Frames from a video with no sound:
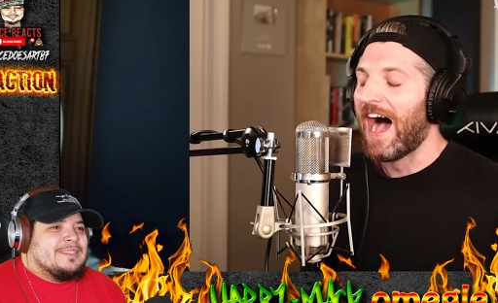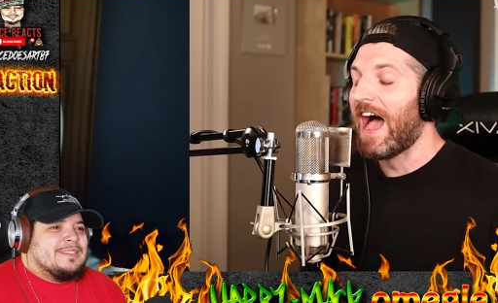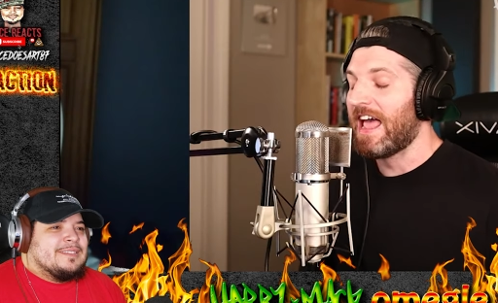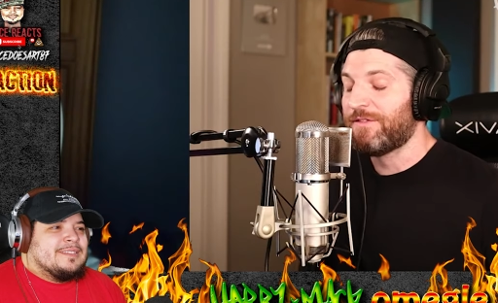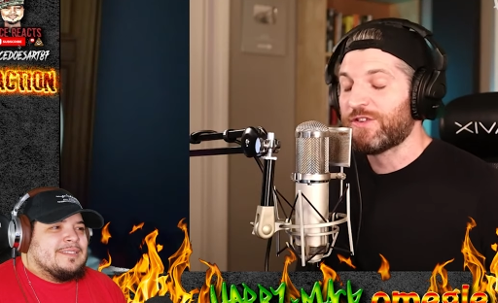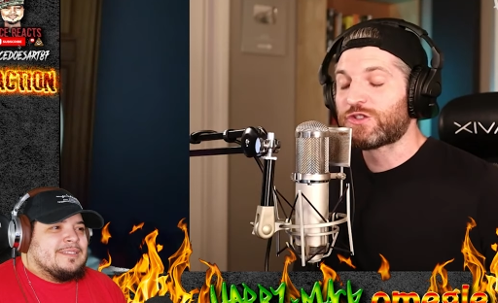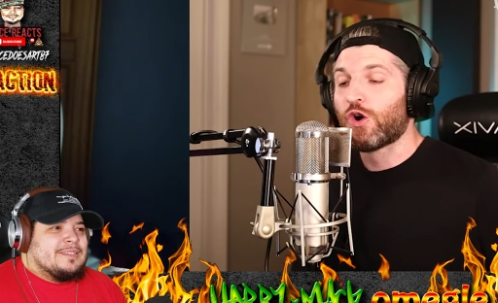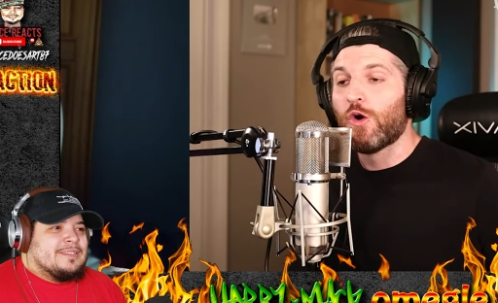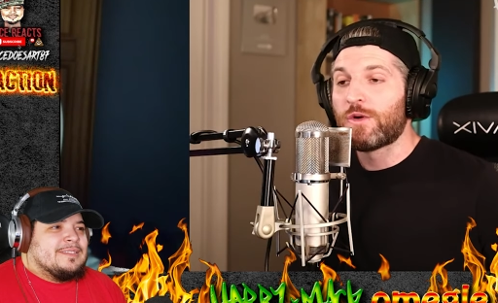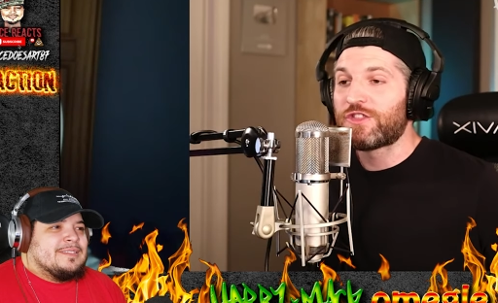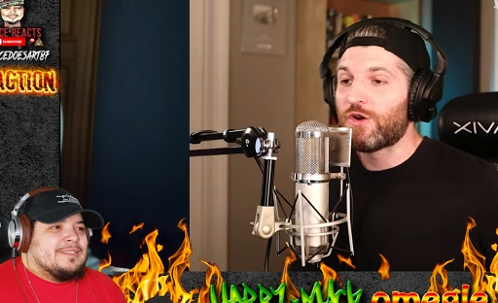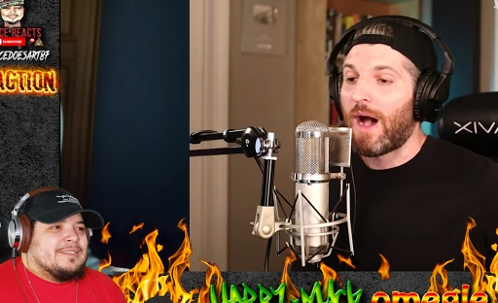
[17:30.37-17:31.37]
Speaker 1: Uh, if it's
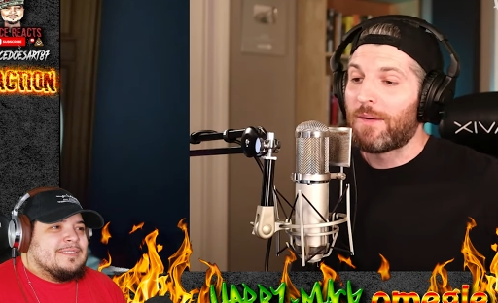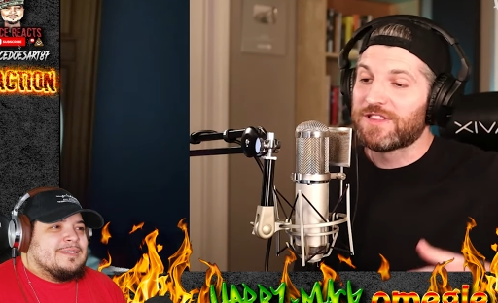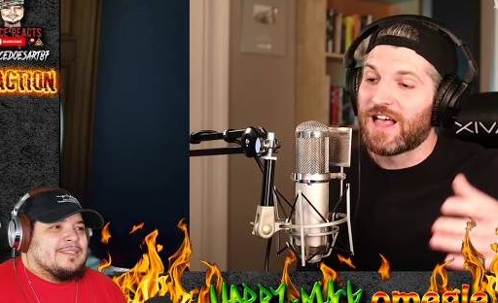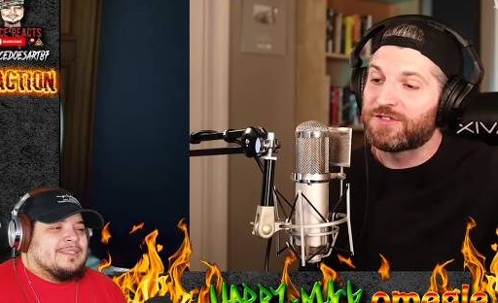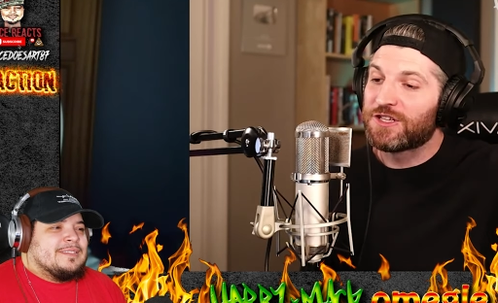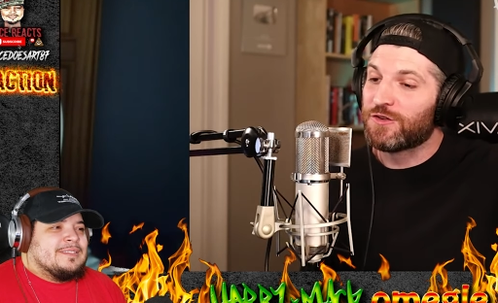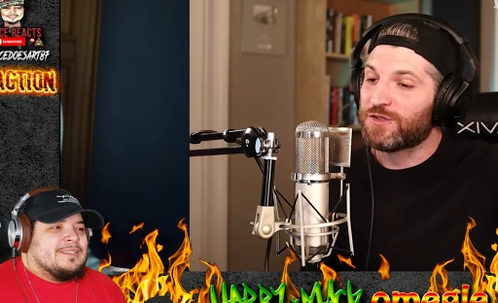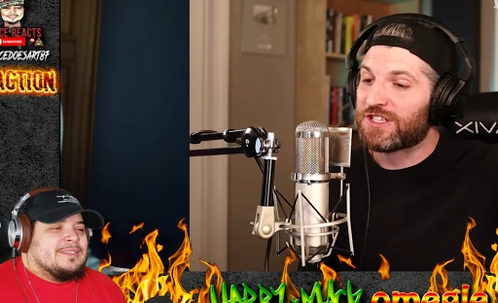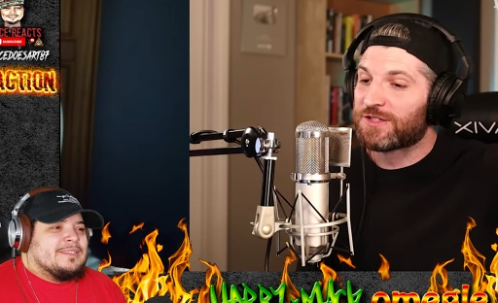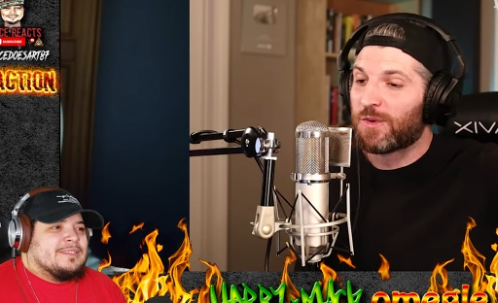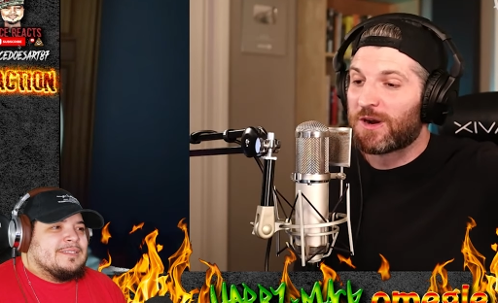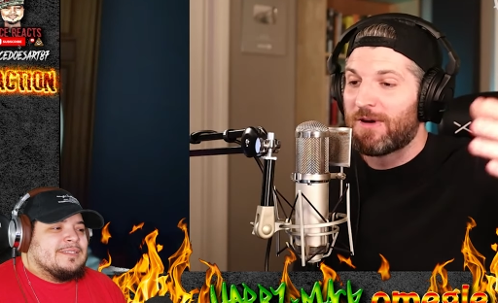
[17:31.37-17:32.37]
cool with you, I would love to
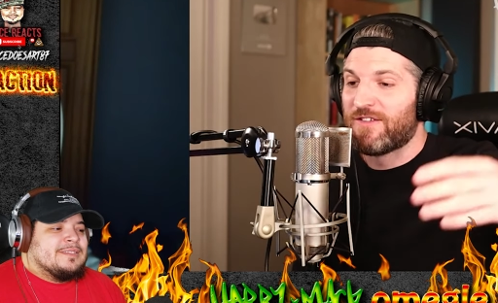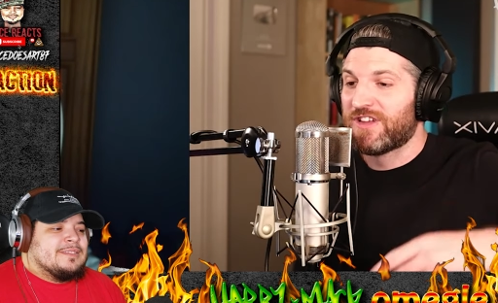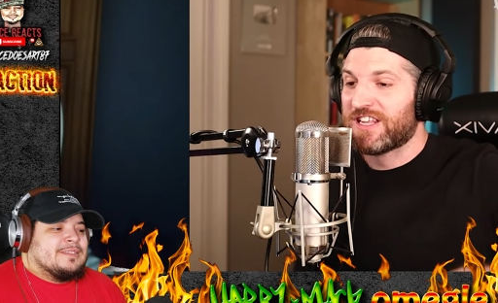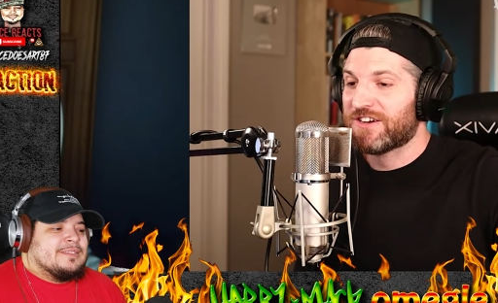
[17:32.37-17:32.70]
use this in one of my